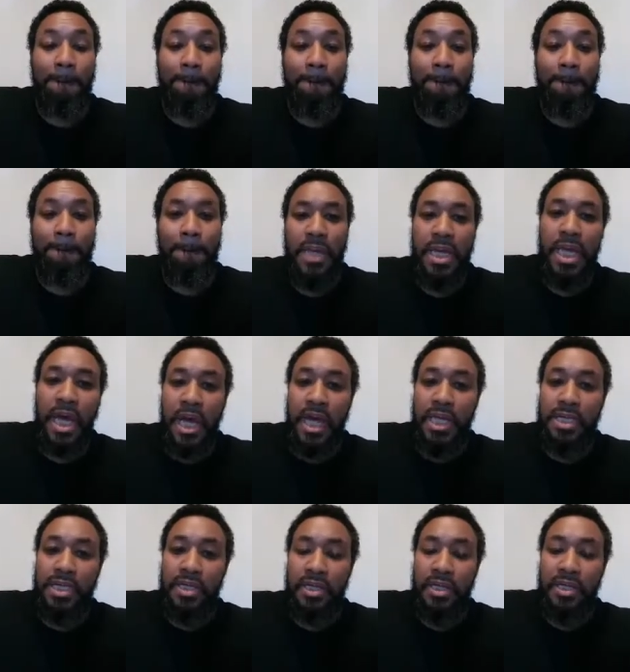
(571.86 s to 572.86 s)

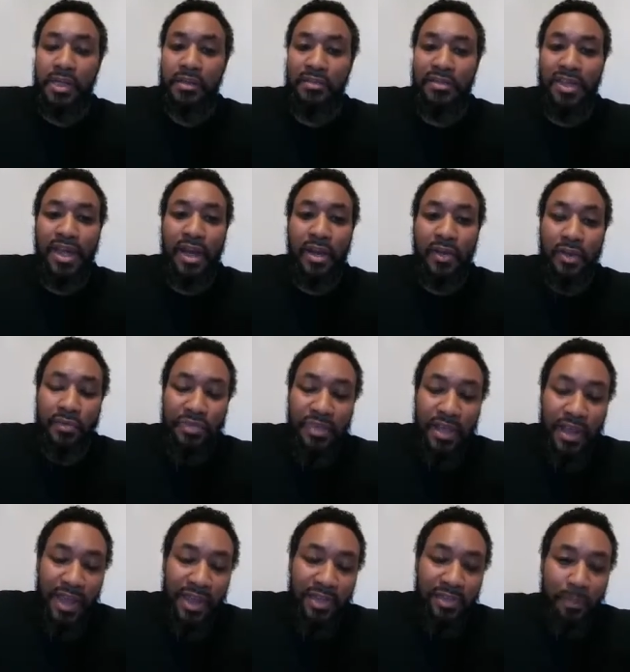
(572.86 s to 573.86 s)
Because they're
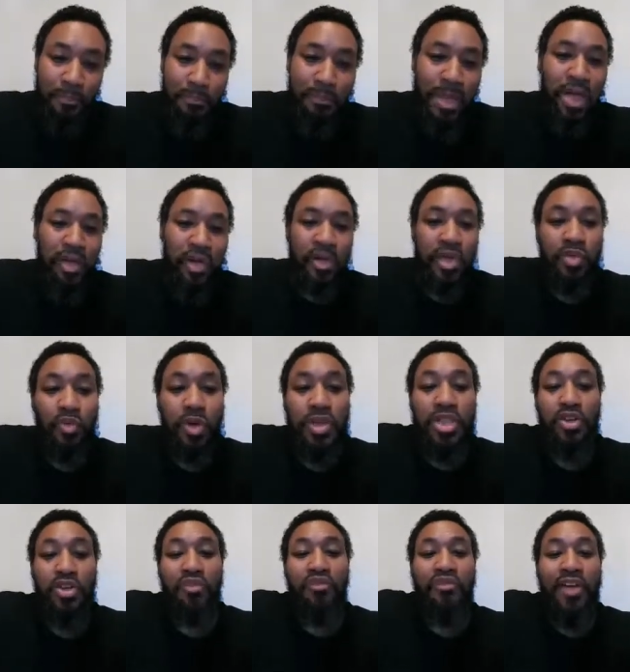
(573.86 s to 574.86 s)
in the middle is
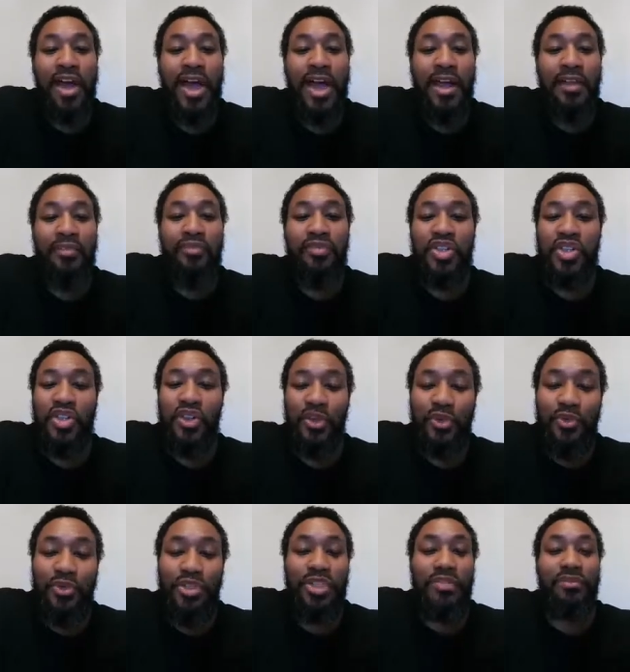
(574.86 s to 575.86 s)
what you'll find the
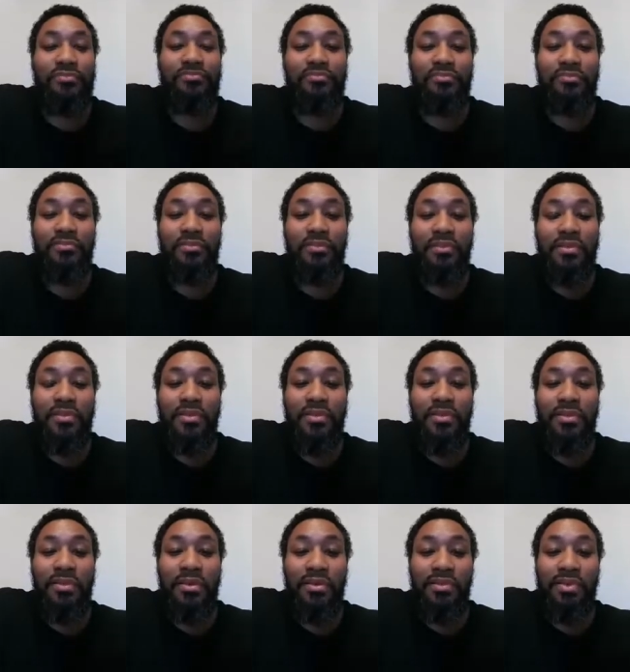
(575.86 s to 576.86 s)
solution.
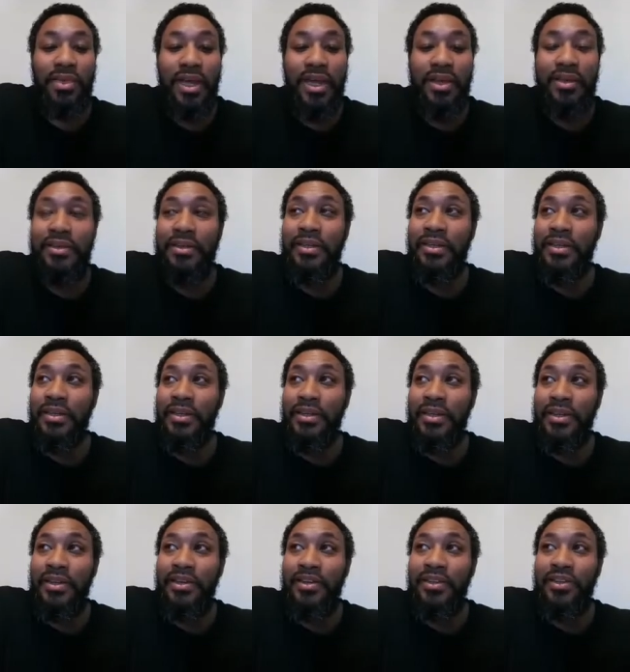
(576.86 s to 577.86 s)
Okay?
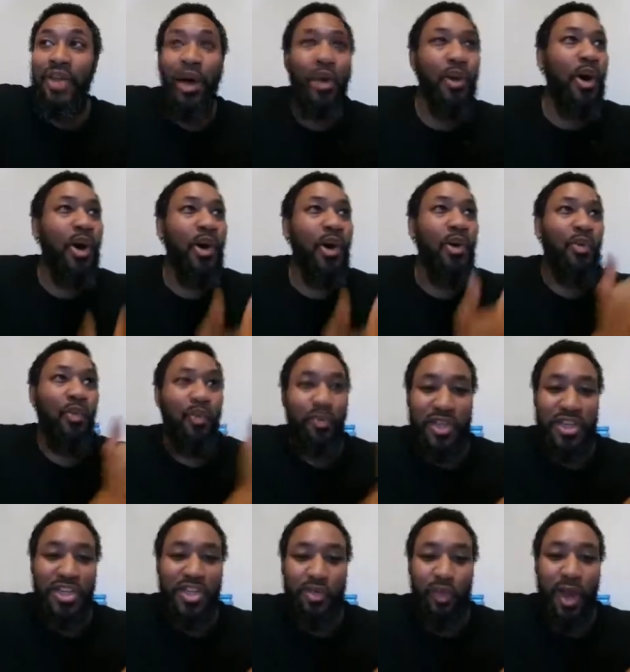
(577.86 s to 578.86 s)
Don't go
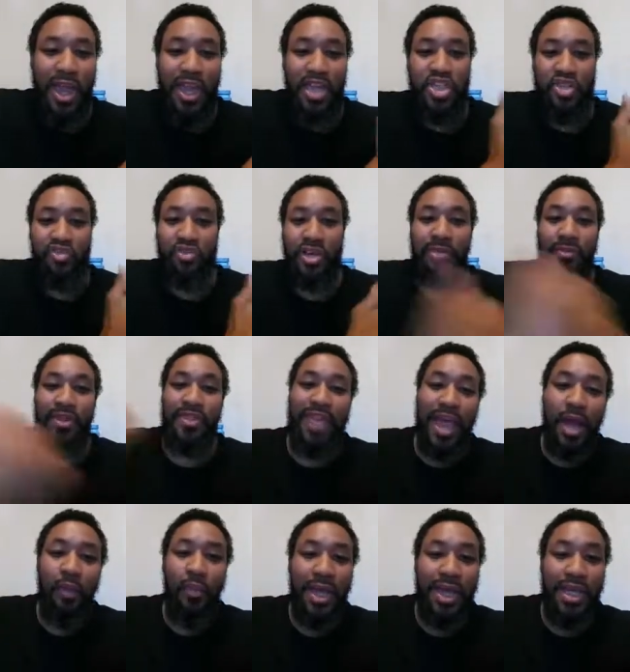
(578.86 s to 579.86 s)
this way extreme and
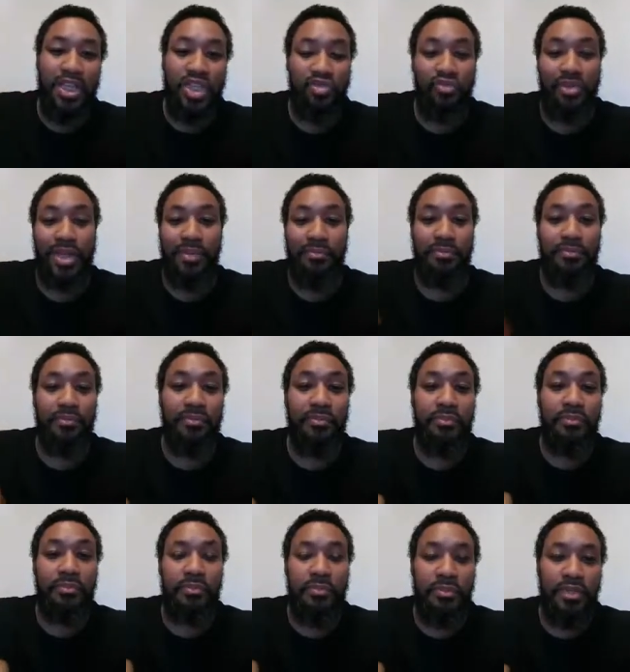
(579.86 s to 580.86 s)
that way extreme.
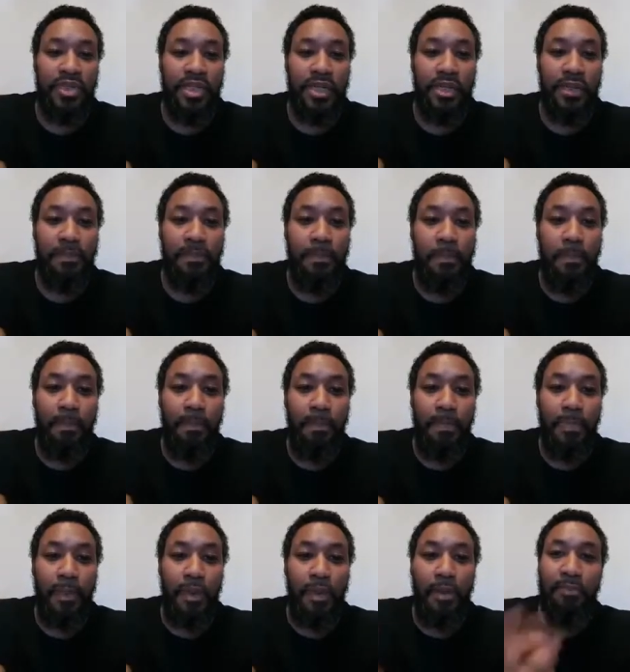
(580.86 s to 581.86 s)
You see?
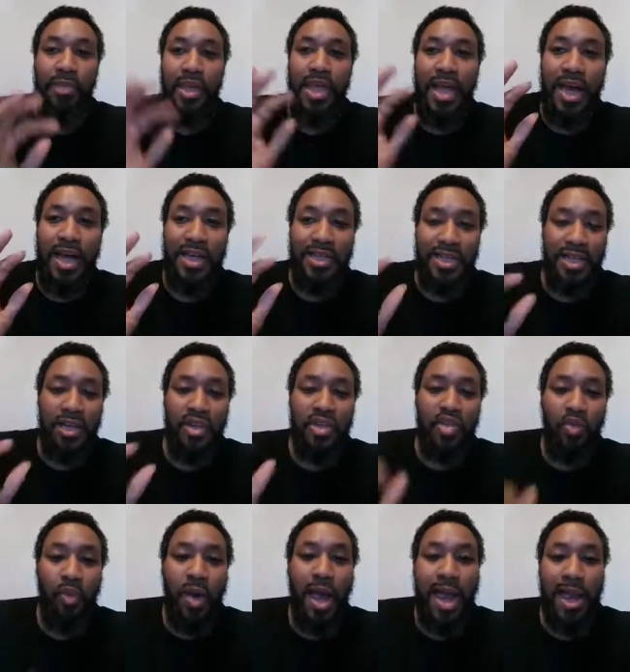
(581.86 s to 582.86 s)
Because, and
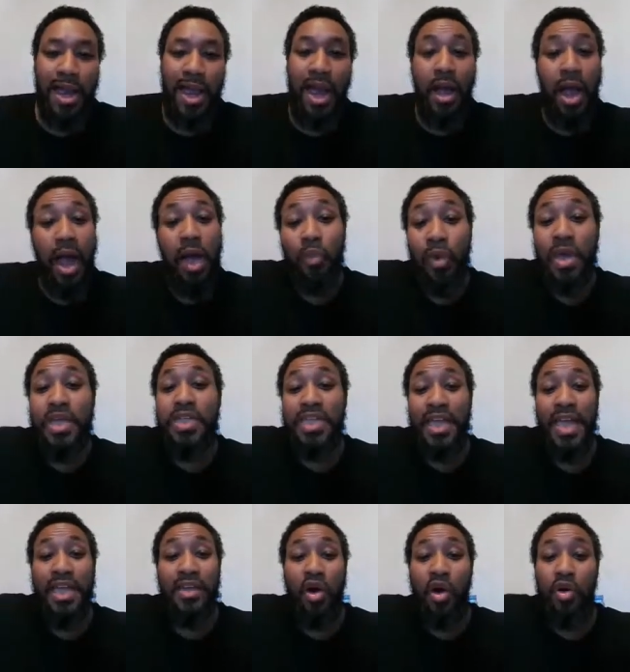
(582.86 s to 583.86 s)
here's why. I would
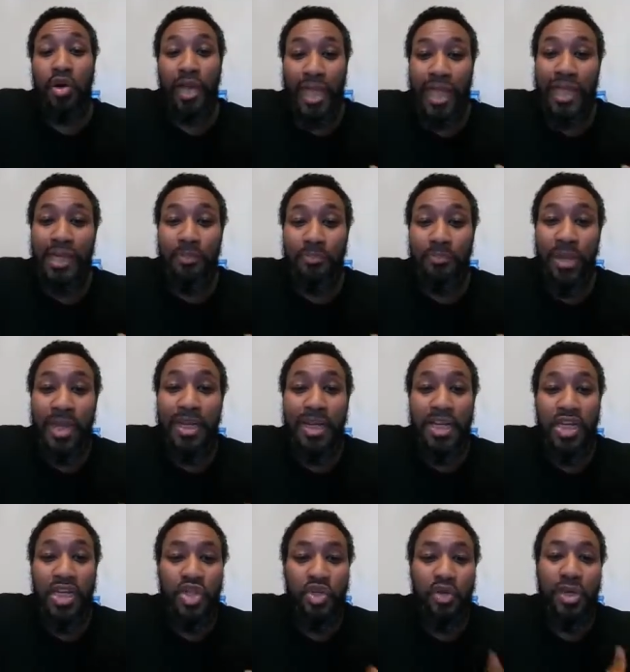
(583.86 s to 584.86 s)
say go to independent
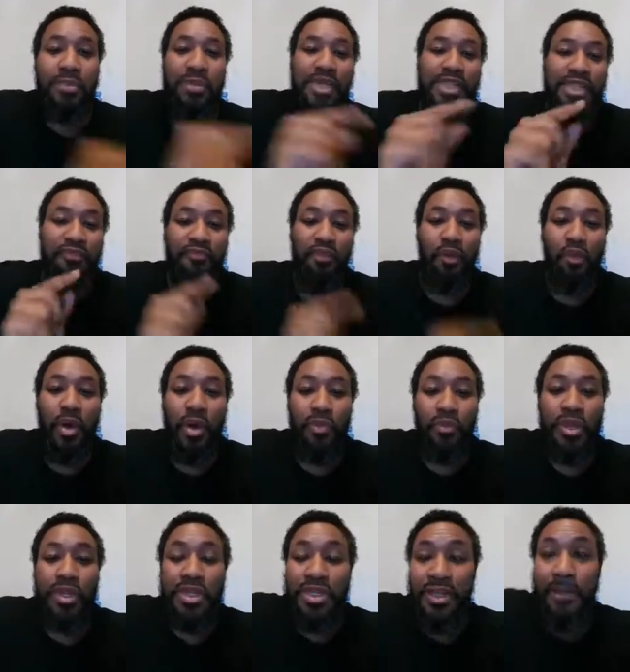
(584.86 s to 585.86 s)
extreme, except for one
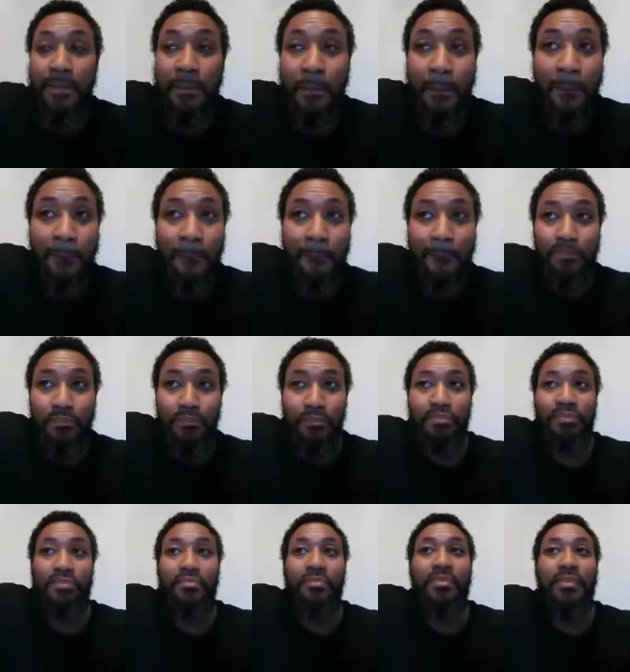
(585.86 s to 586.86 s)
reason.
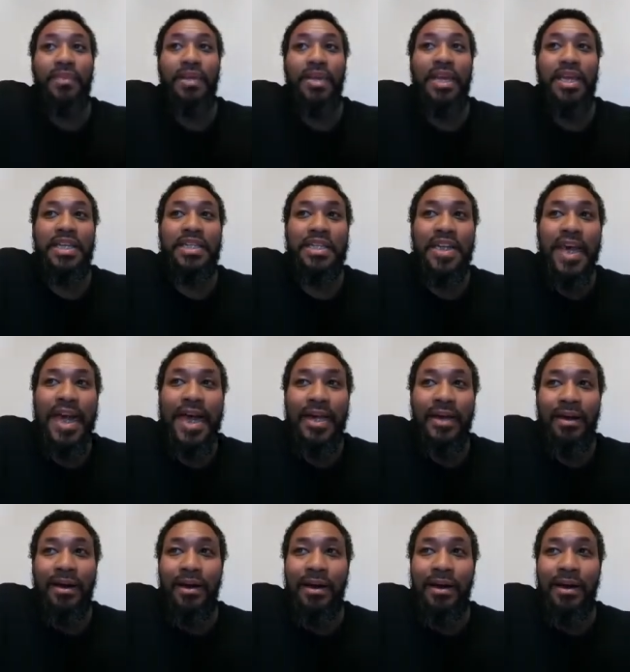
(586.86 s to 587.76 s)
Is that